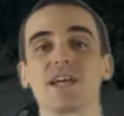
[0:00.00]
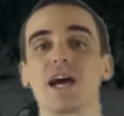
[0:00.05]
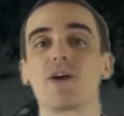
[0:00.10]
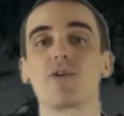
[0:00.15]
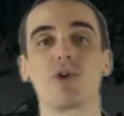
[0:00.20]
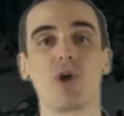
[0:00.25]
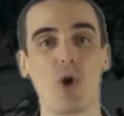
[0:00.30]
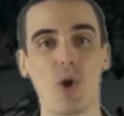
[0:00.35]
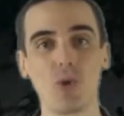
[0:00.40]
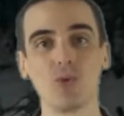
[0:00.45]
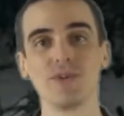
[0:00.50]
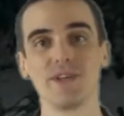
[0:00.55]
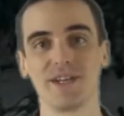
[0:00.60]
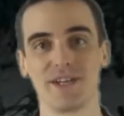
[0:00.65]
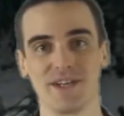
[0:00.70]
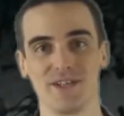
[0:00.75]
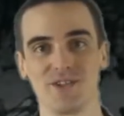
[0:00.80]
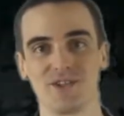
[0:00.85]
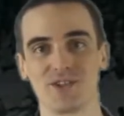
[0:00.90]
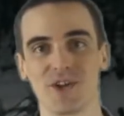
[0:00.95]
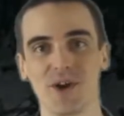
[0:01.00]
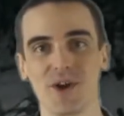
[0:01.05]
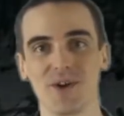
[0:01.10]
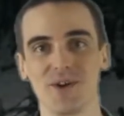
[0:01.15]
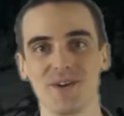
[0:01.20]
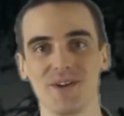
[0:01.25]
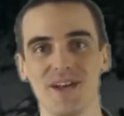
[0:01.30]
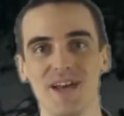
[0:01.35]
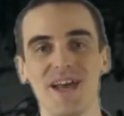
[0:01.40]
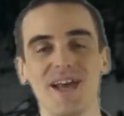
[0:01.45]
who appears and takes
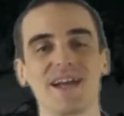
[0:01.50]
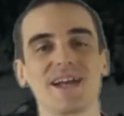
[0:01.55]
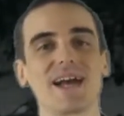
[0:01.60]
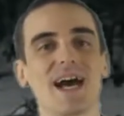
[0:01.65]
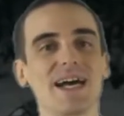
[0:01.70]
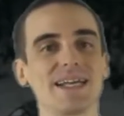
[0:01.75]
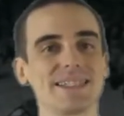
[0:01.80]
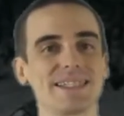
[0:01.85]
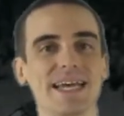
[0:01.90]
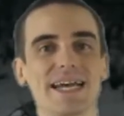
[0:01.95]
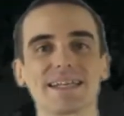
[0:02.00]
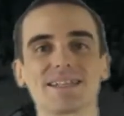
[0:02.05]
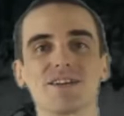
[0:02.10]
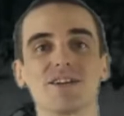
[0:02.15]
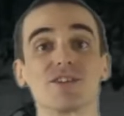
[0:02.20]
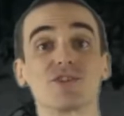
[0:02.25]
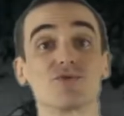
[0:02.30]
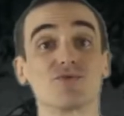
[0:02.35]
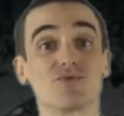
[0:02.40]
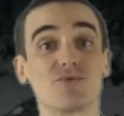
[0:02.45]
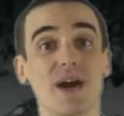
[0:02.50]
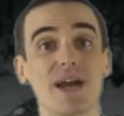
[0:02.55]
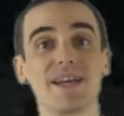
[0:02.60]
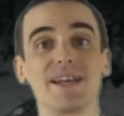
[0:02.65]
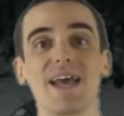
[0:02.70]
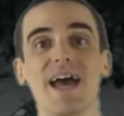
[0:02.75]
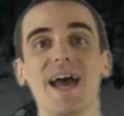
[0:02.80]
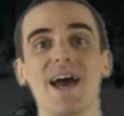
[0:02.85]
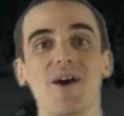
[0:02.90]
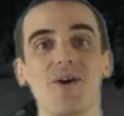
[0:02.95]
them both in.
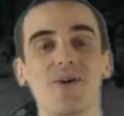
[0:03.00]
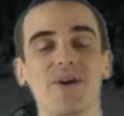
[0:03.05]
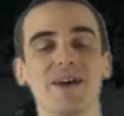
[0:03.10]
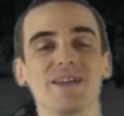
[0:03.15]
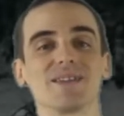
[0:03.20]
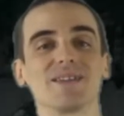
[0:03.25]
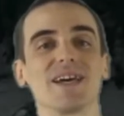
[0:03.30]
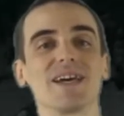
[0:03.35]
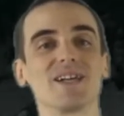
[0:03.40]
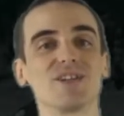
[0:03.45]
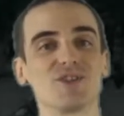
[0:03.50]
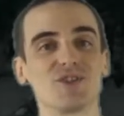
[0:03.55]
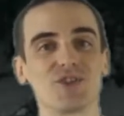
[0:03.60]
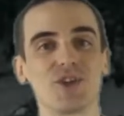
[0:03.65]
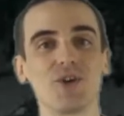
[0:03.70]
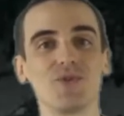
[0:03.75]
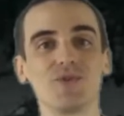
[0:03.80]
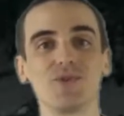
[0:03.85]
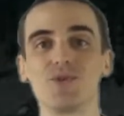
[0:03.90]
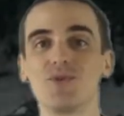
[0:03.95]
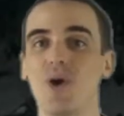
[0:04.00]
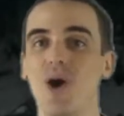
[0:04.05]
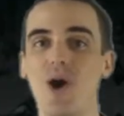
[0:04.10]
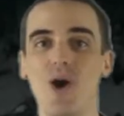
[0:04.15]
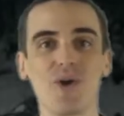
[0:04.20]
In 2036,